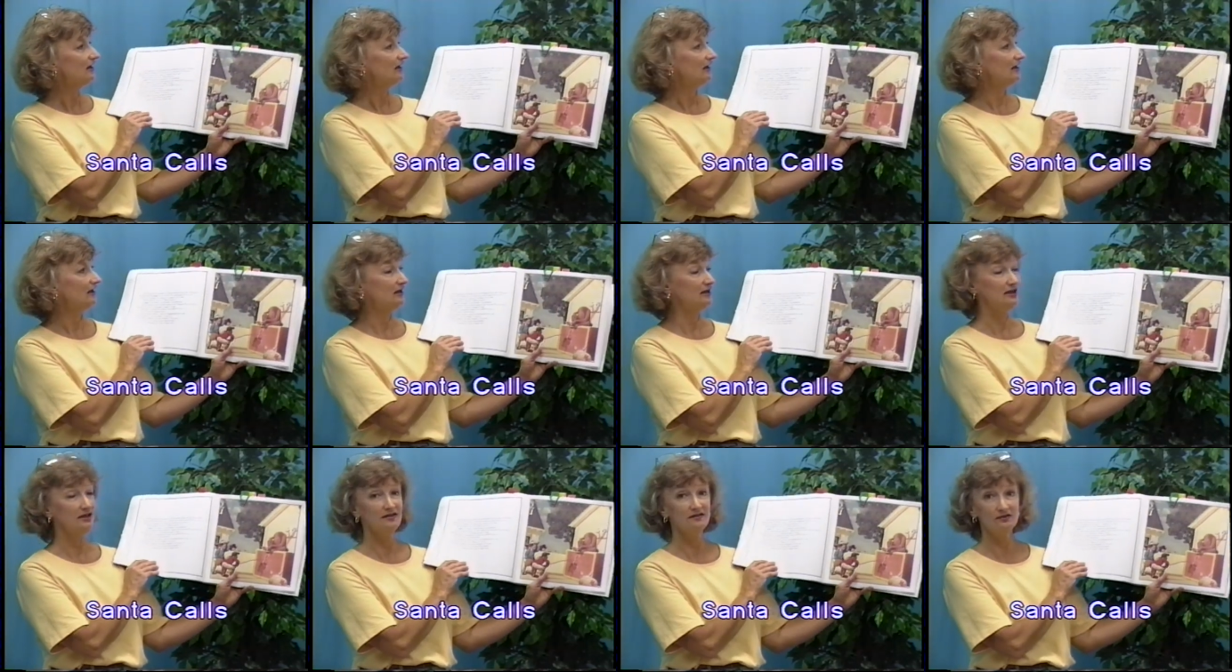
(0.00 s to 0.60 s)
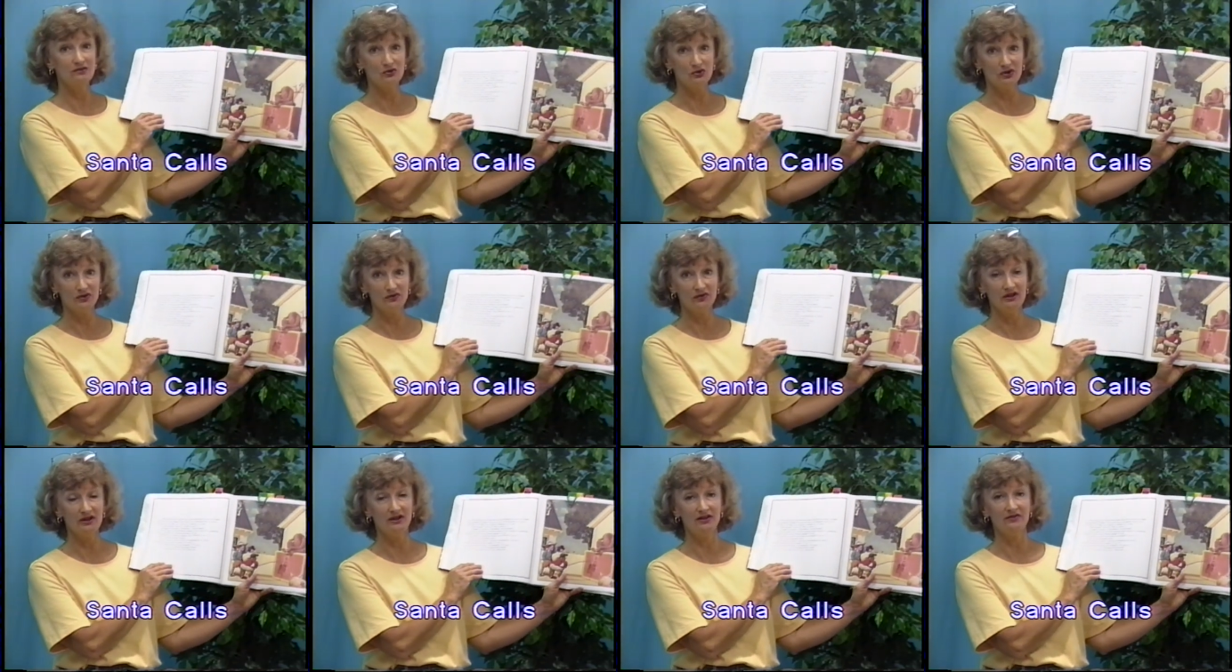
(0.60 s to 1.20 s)
And he's an
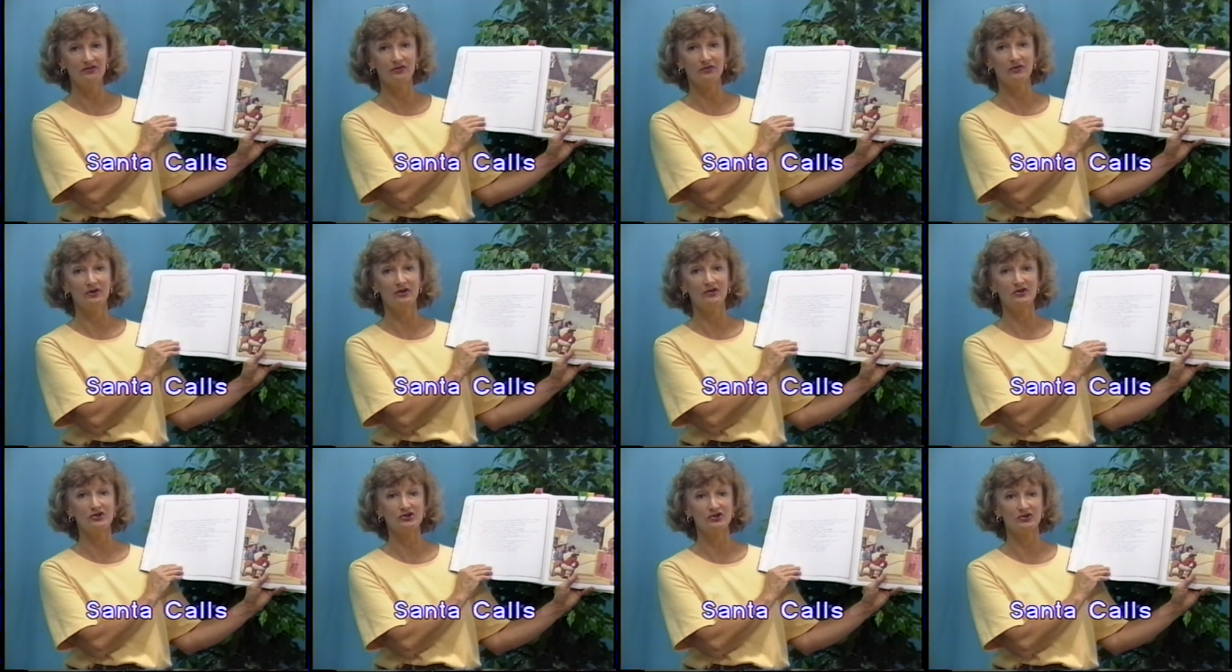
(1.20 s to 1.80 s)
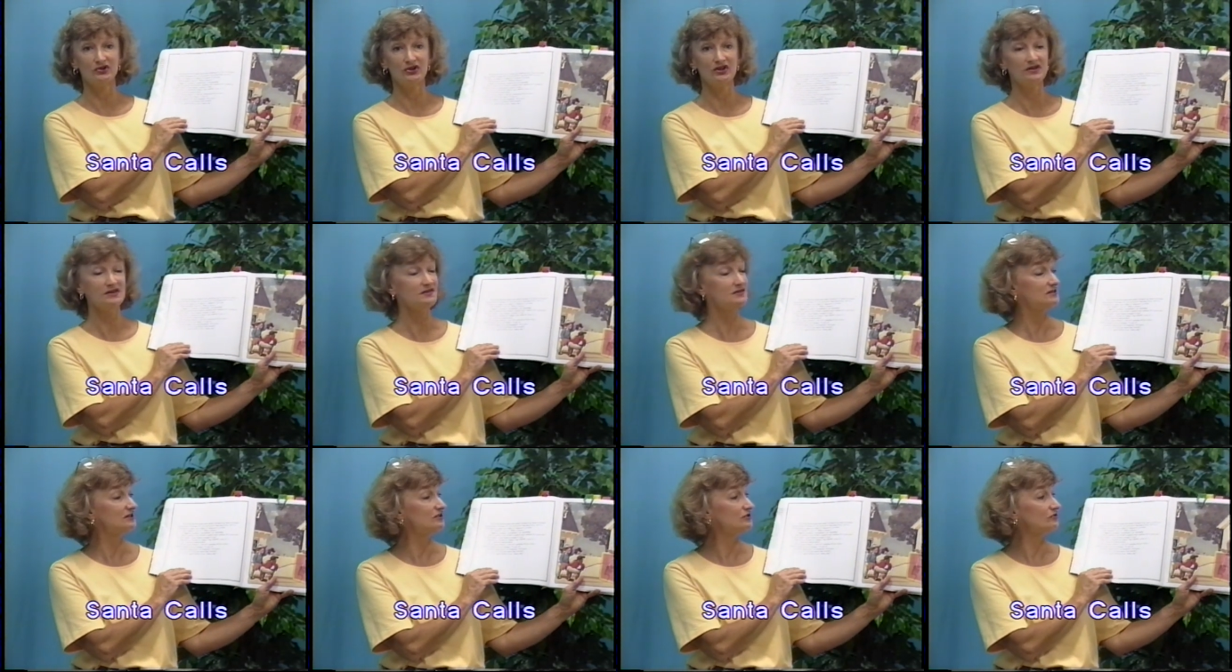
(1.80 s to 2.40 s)
orphan. He lives around the turn of the
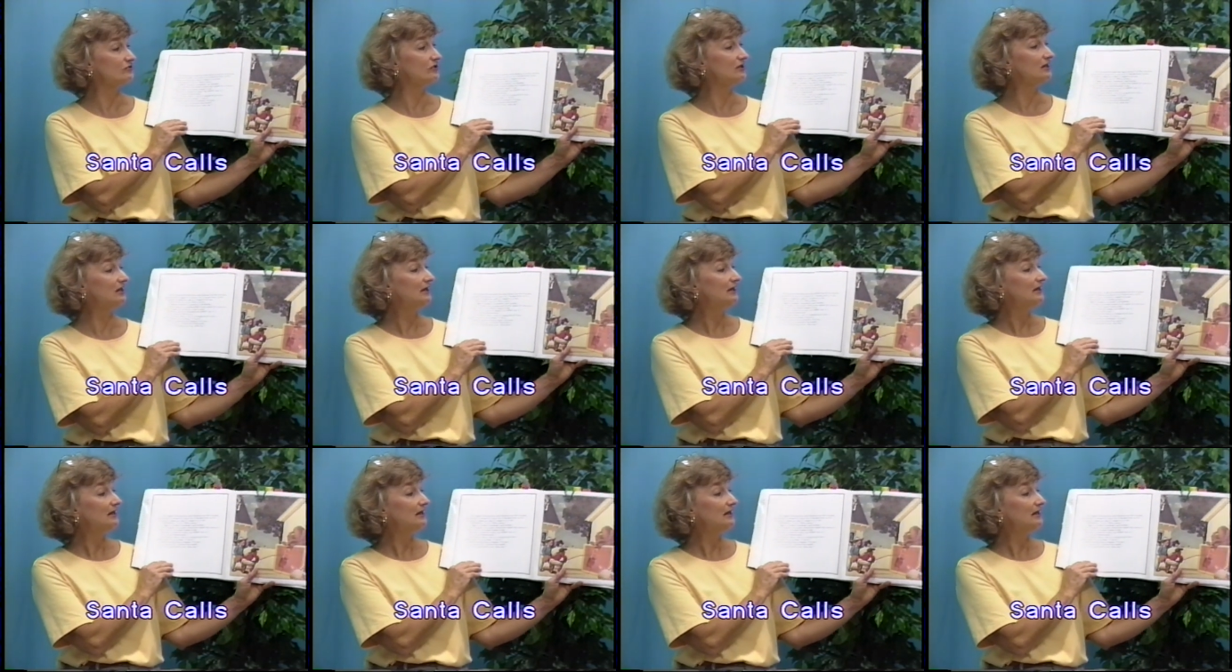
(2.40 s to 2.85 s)
century.